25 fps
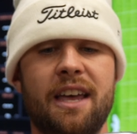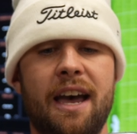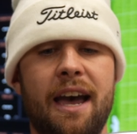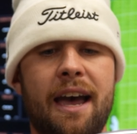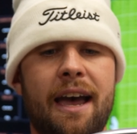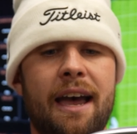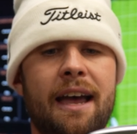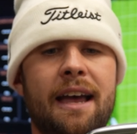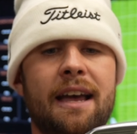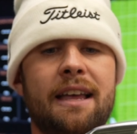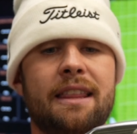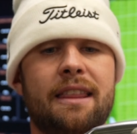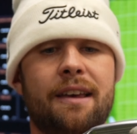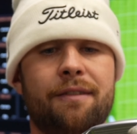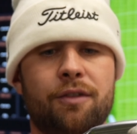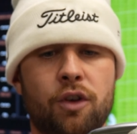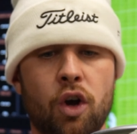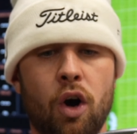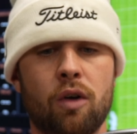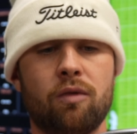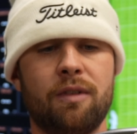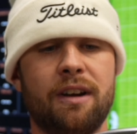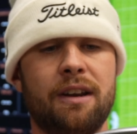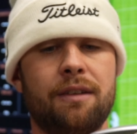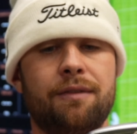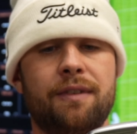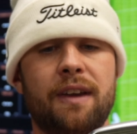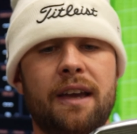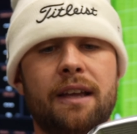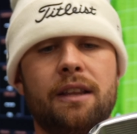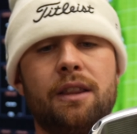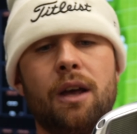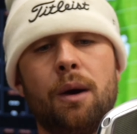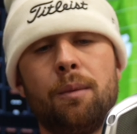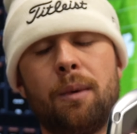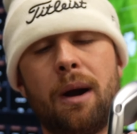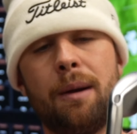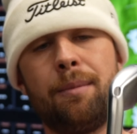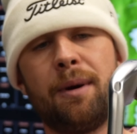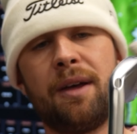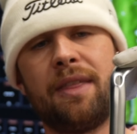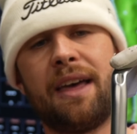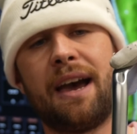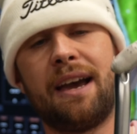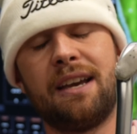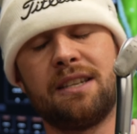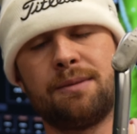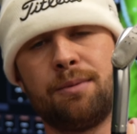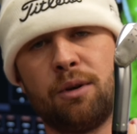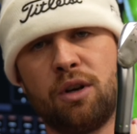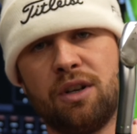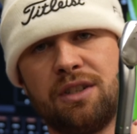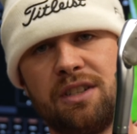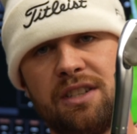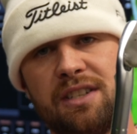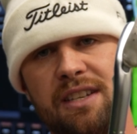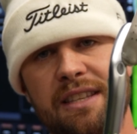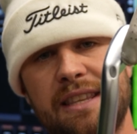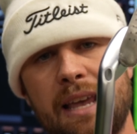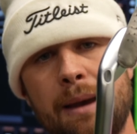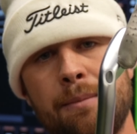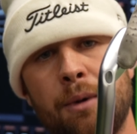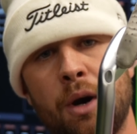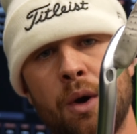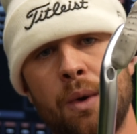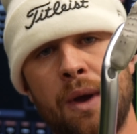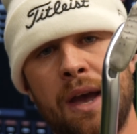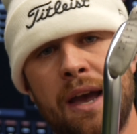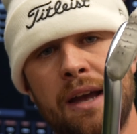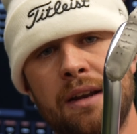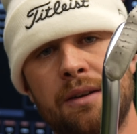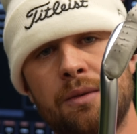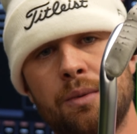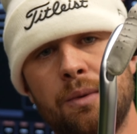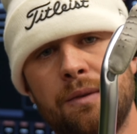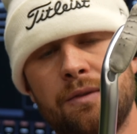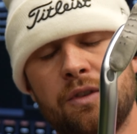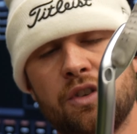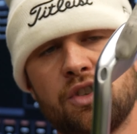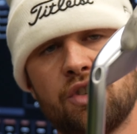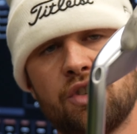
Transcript: that, they've got rid of it. Don't worry about that, it's because it's a demo head with the